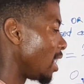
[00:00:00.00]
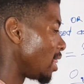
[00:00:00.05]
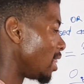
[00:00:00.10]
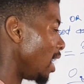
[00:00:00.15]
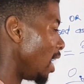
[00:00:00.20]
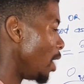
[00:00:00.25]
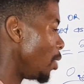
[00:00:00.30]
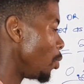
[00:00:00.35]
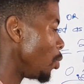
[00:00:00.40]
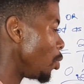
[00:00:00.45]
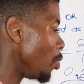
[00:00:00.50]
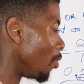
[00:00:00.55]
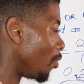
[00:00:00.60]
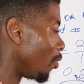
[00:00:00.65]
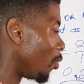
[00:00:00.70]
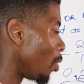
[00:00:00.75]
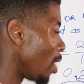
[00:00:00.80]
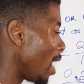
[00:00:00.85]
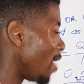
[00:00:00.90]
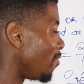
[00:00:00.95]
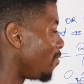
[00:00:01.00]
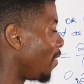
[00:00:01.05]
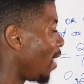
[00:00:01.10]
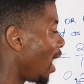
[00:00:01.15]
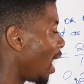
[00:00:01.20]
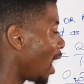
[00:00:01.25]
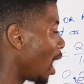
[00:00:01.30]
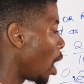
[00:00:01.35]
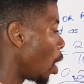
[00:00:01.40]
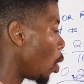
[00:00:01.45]
Then
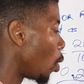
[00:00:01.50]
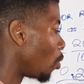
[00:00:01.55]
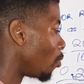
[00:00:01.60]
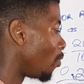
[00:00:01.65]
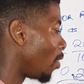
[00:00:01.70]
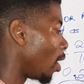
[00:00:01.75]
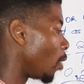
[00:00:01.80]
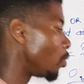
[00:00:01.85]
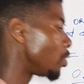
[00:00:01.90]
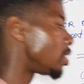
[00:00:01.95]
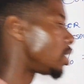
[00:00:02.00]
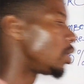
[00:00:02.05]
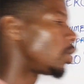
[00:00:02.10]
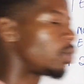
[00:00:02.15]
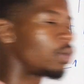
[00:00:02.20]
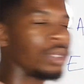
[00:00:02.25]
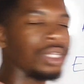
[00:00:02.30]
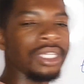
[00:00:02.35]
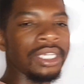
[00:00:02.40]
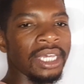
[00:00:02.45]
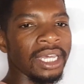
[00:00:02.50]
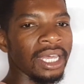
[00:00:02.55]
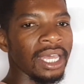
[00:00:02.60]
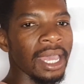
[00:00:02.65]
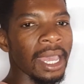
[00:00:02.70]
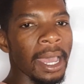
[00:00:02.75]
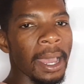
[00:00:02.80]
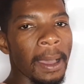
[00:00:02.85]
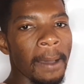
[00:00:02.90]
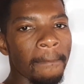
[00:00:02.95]
ufaka 0 here.
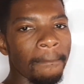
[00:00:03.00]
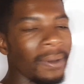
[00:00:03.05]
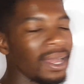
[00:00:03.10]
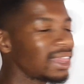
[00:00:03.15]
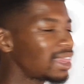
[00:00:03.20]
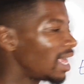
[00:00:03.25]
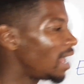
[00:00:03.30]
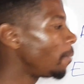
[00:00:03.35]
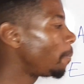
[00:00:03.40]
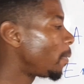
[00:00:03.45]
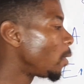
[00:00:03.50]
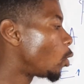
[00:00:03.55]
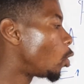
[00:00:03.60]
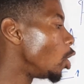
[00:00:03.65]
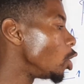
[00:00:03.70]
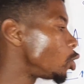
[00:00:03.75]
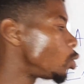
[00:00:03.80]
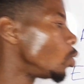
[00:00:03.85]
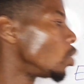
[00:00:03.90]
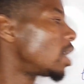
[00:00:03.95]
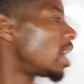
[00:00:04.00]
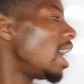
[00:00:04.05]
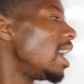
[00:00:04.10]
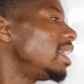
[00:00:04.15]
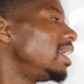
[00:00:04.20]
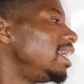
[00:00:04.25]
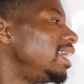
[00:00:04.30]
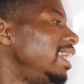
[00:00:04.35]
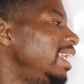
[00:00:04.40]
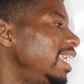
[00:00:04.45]
But then because you
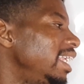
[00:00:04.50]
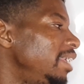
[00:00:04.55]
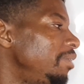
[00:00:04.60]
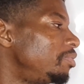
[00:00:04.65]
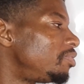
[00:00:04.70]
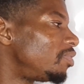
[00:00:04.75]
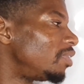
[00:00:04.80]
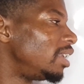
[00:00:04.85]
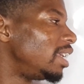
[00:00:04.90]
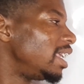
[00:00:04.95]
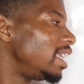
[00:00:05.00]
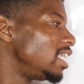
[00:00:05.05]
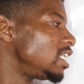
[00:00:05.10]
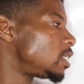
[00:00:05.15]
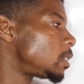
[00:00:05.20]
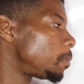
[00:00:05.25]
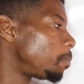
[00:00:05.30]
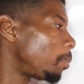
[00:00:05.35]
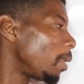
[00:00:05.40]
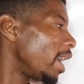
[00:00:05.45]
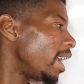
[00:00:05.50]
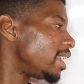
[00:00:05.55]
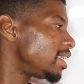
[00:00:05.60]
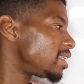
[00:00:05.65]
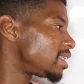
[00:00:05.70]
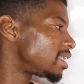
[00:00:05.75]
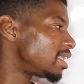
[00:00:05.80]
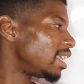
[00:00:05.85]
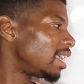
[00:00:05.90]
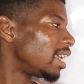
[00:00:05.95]
can't leave a
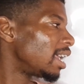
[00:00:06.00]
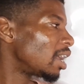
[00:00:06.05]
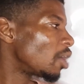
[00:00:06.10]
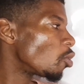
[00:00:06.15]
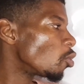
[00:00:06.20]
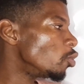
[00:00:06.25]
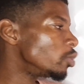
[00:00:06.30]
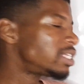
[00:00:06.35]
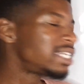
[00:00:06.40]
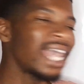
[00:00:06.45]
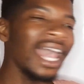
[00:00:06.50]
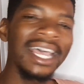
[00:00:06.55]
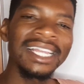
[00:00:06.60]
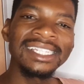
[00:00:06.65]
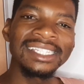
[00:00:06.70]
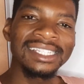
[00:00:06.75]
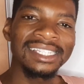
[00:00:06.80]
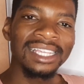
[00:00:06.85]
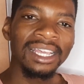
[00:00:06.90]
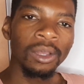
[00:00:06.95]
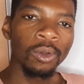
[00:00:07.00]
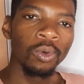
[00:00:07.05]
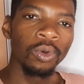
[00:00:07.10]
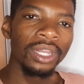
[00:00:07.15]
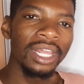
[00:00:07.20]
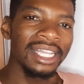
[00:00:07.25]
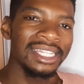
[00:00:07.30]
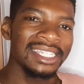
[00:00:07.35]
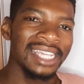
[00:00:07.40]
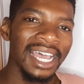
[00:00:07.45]
space good
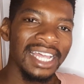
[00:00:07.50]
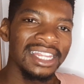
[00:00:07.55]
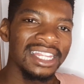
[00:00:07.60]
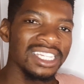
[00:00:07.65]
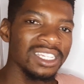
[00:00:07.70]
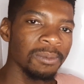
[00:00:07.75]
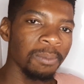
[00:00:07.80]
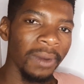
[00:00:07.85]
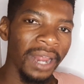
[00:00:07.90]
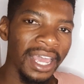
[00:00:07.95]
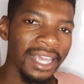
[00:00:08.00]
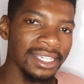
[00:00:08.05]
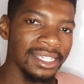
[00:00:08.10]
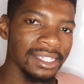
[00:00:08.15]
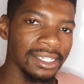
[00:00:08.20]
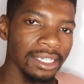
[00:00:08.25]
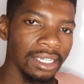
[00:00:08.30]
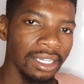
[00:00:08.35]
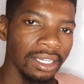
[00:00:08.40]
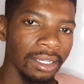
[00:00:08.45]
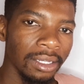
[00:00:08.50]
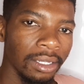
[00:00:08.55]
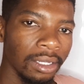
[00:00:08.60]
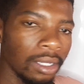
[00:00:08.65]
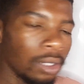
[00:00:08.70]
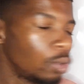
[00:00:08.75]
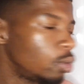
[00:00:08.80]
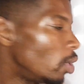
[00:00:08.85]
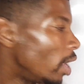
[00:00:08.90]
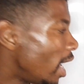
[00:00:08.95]
the 10th space,
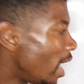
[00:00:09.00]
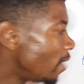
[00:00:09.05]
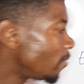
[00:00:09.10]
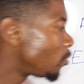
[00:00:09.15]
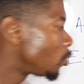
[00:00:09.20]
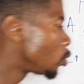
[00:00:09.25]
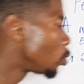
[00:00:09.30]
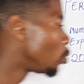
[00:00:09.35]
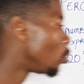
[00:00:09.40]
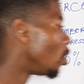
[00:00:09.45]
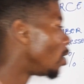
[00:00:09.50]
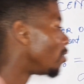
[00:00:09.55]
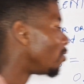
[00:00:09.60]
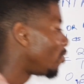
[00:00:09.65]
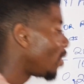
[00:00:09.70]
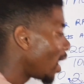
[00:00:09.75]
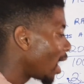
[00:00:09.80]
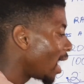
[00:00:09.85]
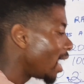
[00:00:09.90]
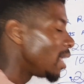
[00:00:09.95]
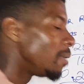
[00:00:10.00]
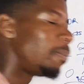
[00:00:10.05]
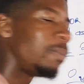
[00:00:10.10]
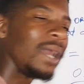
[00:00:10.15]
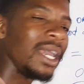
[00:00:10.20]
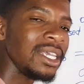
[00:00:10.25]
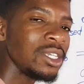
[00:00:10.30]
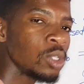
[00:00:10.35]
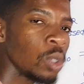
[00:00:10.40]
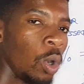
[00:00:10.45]
you have to faka a
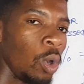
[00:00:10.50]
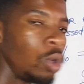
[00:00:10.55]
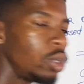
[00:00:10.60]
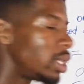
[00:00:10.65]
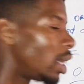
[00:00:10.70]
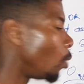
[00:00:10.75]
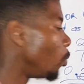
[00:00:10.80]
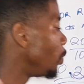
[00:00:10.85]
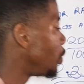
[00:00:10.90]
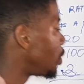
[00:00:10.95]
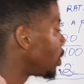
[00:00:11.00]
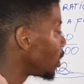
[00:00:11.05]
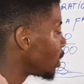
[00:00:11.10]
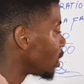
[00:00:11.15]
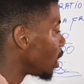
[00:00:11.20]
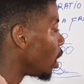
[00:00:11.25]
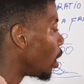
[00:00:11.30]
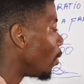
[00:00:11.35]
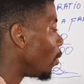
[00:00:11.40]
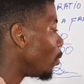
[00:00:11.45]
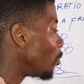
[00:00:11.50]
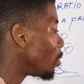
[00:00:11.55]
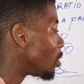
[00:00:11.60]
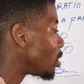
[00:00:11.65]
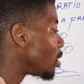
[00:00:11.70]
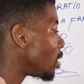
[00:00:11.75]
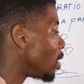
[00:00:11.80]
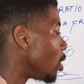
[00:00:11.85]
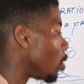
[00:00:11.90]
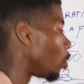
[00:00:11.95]
placeholder which is
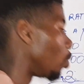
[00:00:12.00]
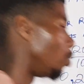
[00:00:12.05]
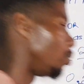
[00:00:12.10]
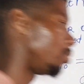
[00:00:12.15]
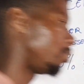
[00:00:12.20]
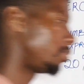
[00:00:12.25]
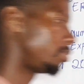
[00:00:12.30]
0.